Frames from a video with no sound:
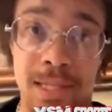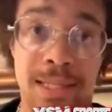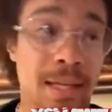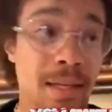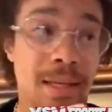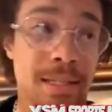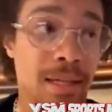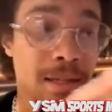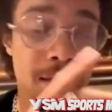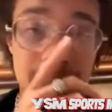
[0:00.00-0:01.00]
It's either
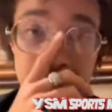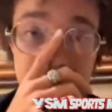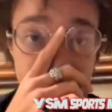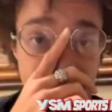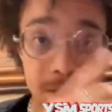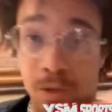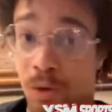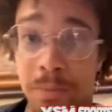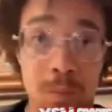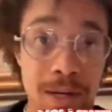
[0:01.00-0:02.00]
it's
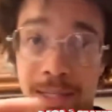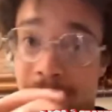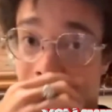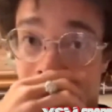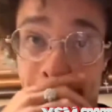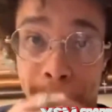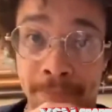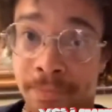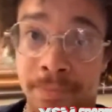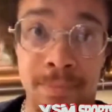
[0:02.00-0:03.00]
gonna be one of these guys.
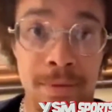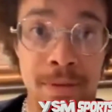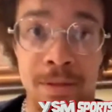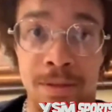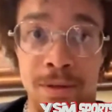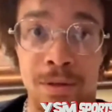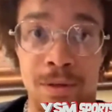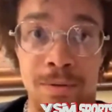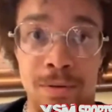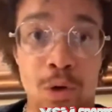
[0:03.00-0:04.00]

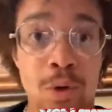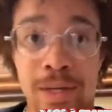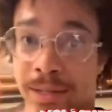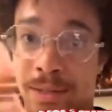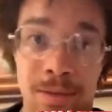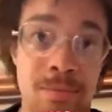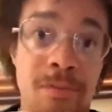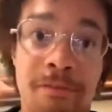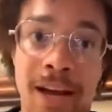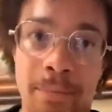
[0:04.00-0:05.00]
Ugas,
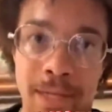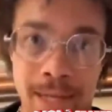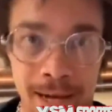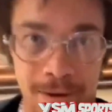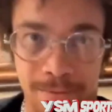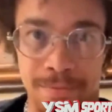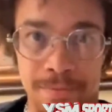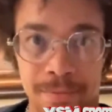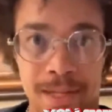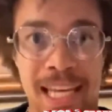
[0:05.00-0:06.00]
fight me now.
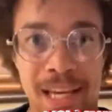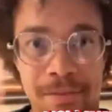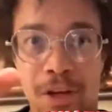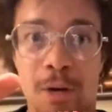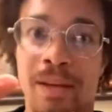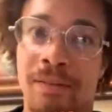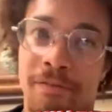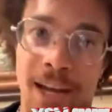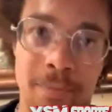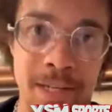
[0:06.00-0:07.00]
Keith Thurman,
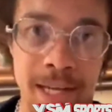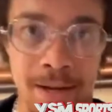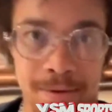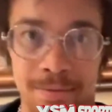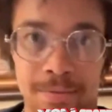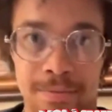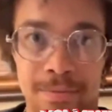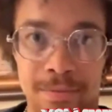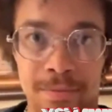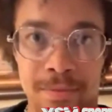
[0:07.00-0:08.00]
fight me now.
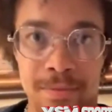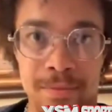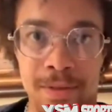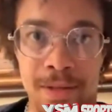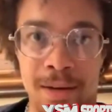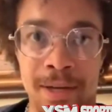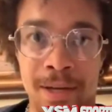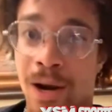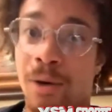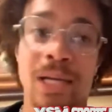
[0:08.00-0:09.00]
You know what I
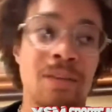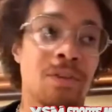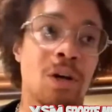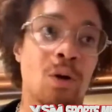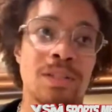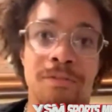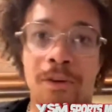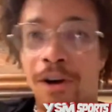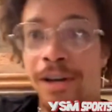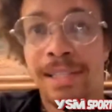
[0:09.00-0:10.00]
mean? Why would even go as
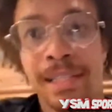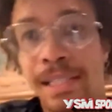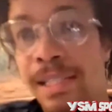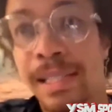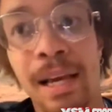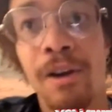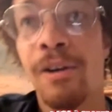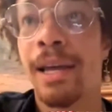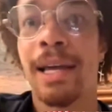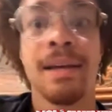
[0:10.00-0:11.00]
far as to just say,
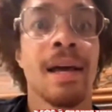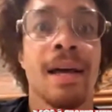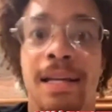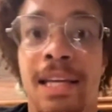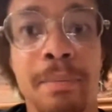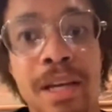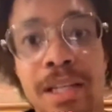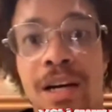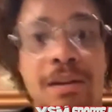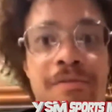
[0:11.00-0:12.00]
okay, give me
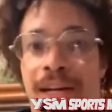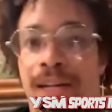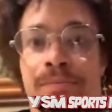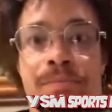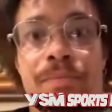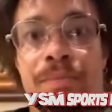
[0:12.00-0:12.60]
a young fighter?